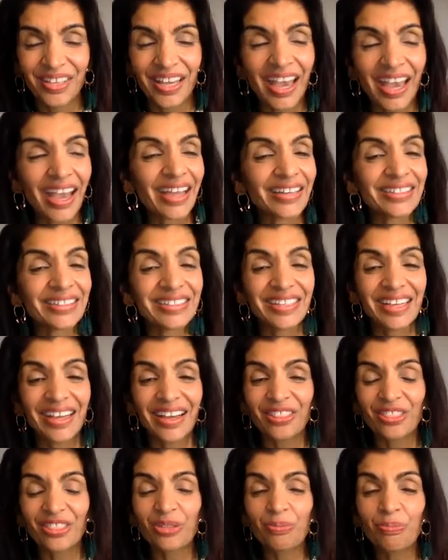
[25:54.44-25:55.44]
And
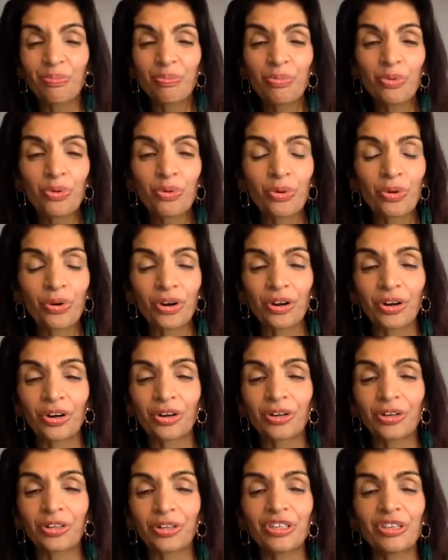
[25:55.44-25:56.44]
the
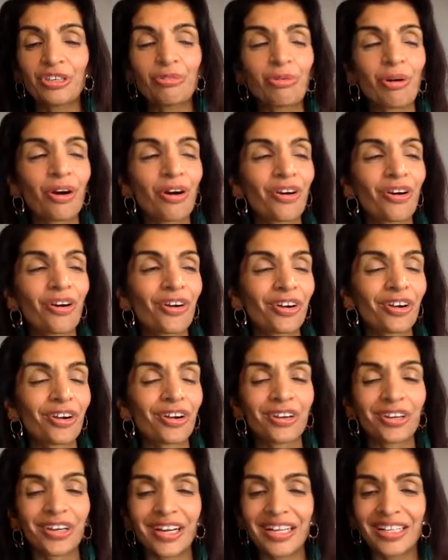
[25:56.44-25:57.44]
more you
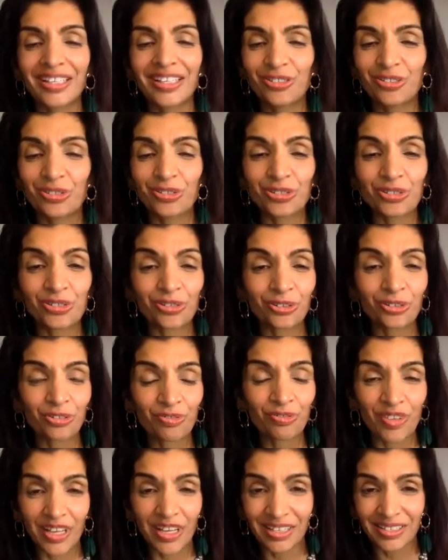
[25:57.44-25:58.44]
are in
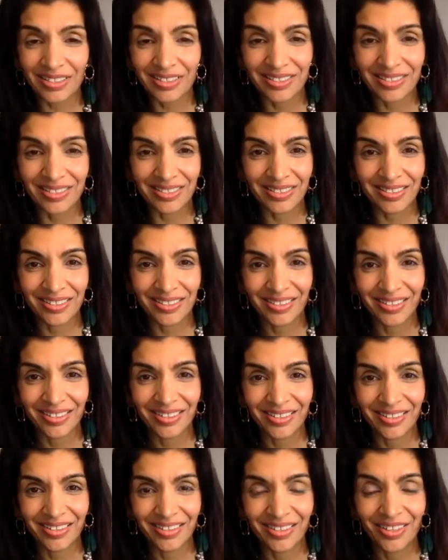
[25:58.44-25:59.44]
service,
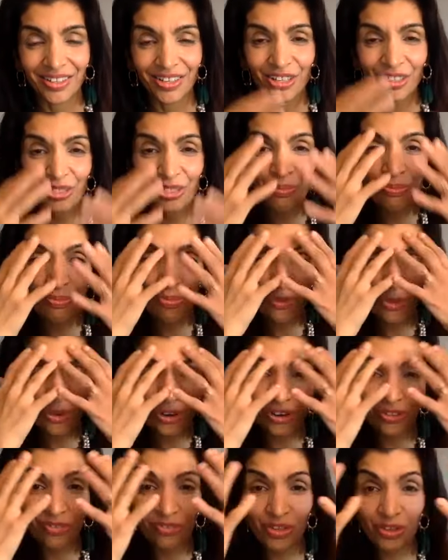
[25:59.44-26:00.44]
the
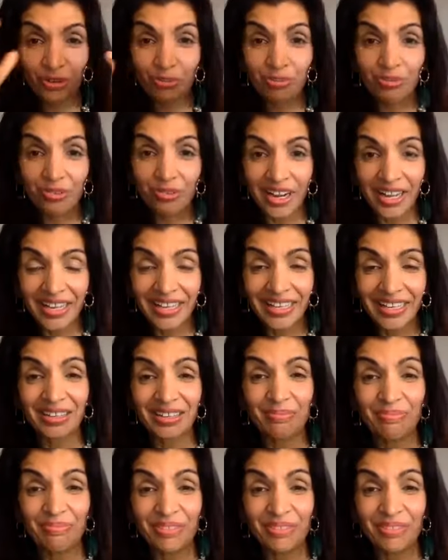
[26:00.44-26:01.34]
more of your brain